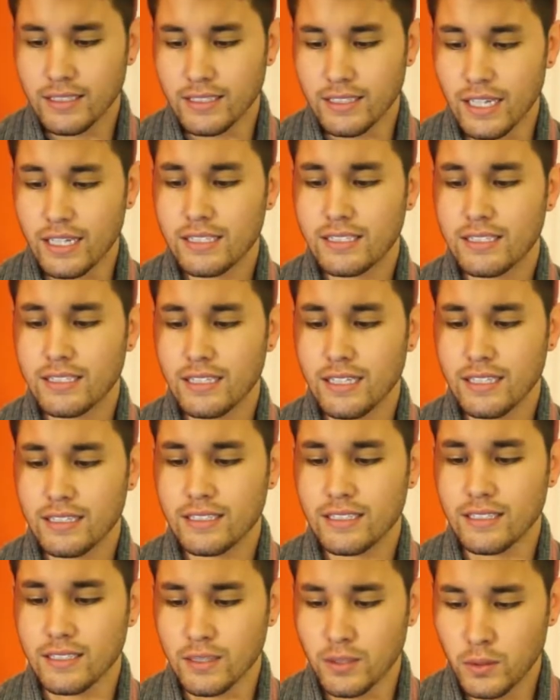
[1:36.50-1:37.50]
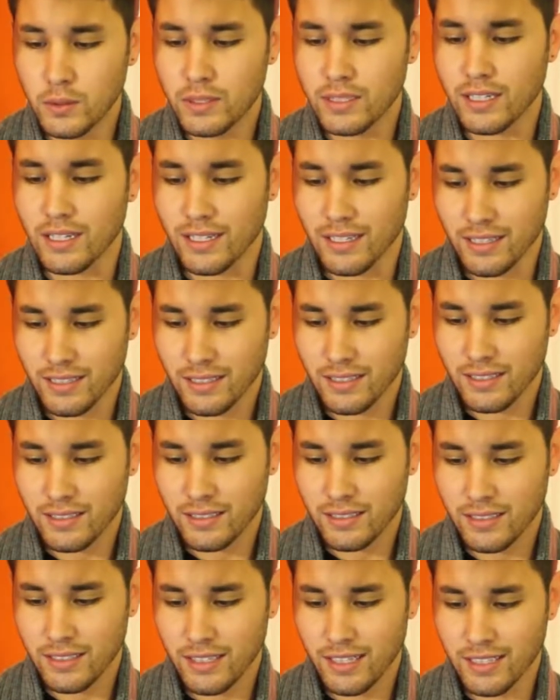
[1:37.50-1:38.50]
Jason is a loser.
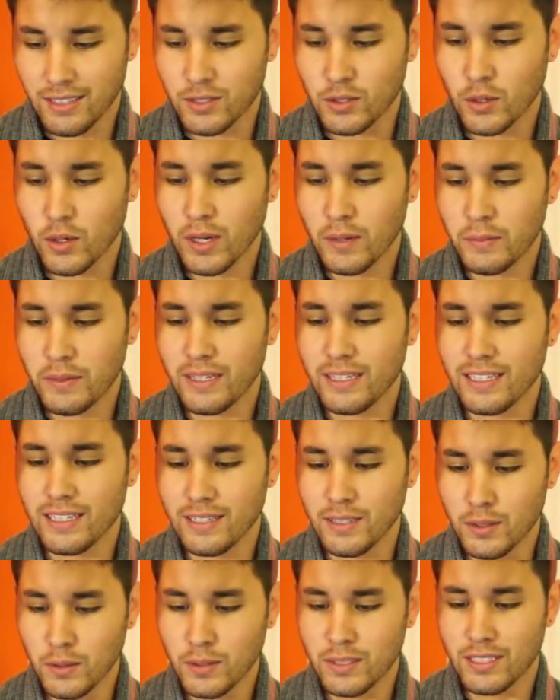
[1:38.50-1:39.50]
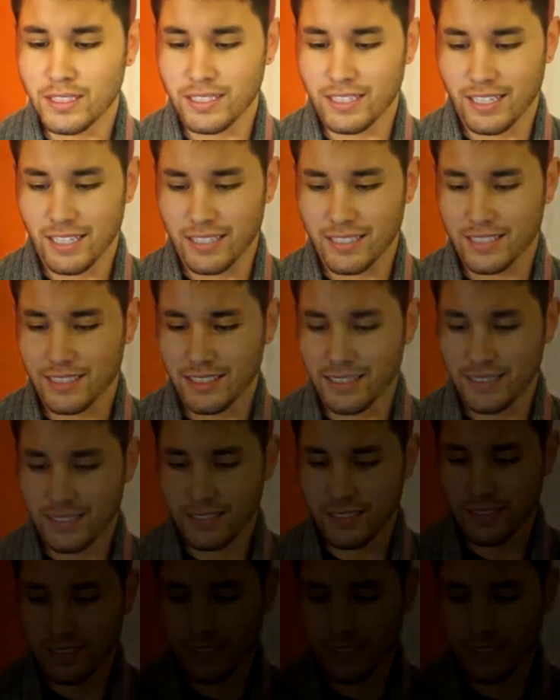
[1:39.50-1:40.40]
Enjoy being a loser, Jason.